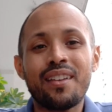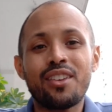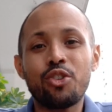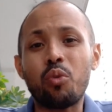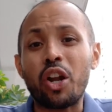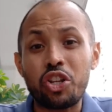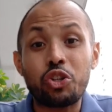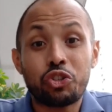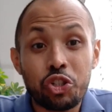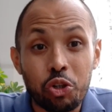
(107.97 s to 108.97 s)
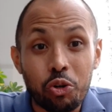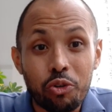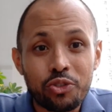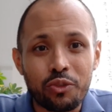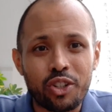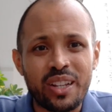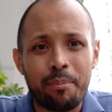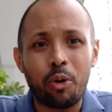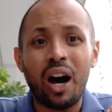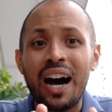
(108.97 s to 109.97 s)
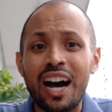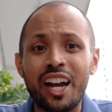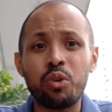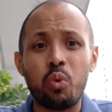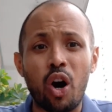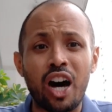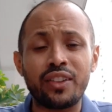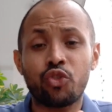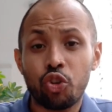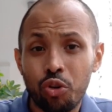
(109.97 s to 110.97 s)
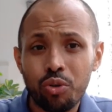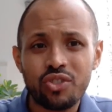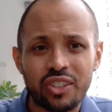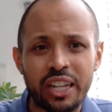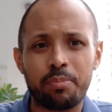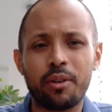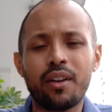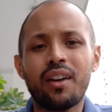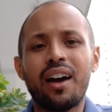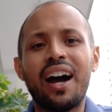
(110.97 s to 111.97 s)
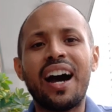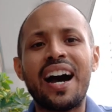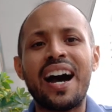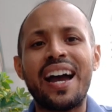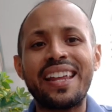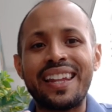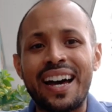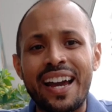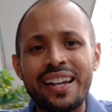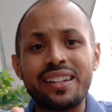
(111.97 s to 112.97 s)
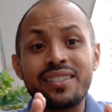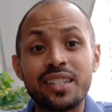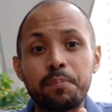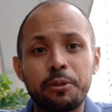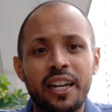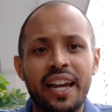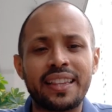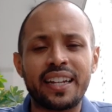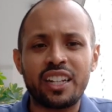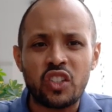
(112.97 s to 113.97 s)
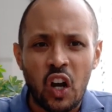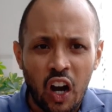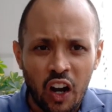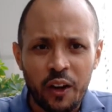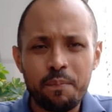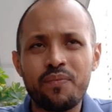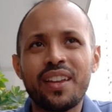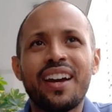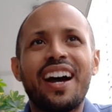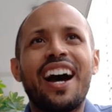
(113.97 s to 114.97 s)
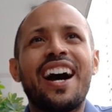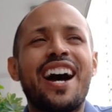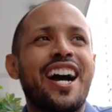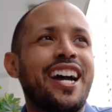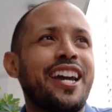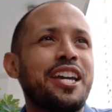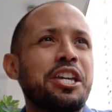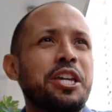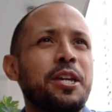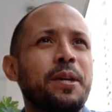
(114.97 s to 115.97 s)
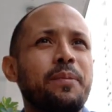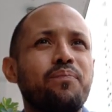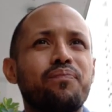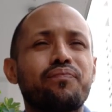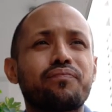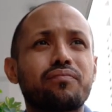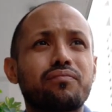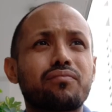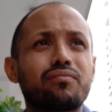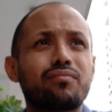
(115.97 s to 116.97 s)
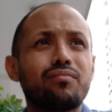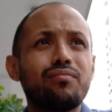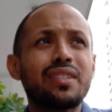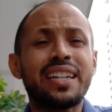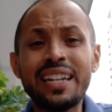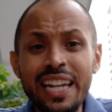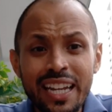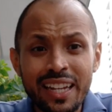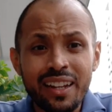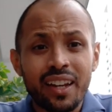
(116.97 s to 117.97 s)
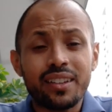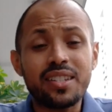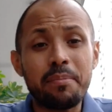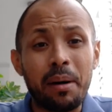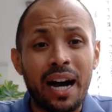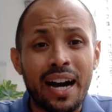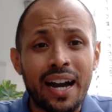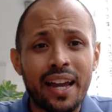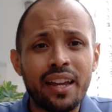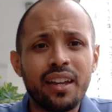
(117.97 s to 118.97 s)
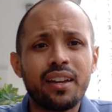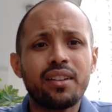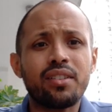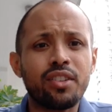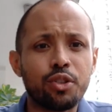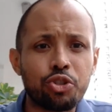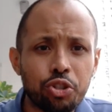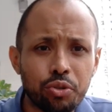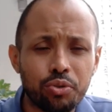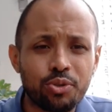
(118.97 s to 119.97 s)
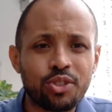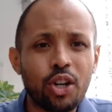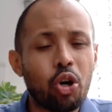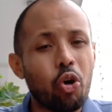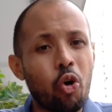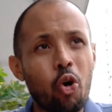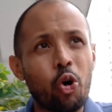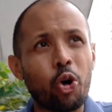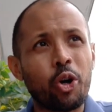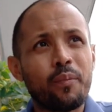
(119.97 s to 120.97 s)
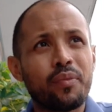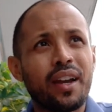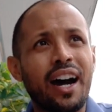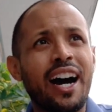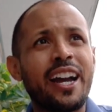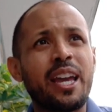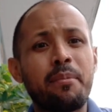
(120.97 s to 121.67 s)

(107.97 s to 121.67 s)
you want to use 2. So for example, I want to sleep. I like to play the guitar. I need to buy new shoes. Or I am